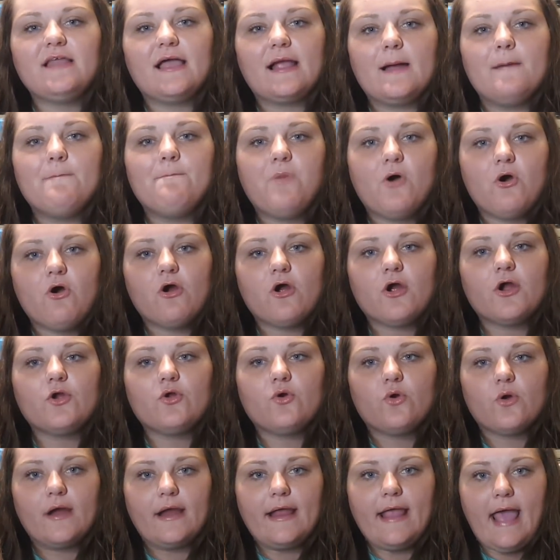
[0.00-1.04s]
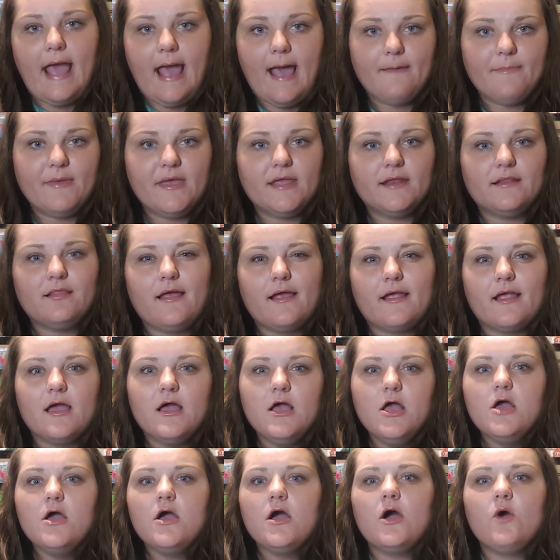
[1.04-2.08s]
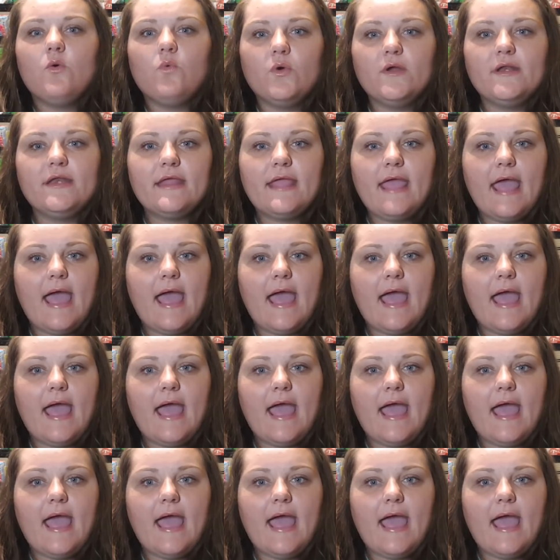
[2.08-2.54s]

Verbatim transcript: like a barn or a cabin, like a wooden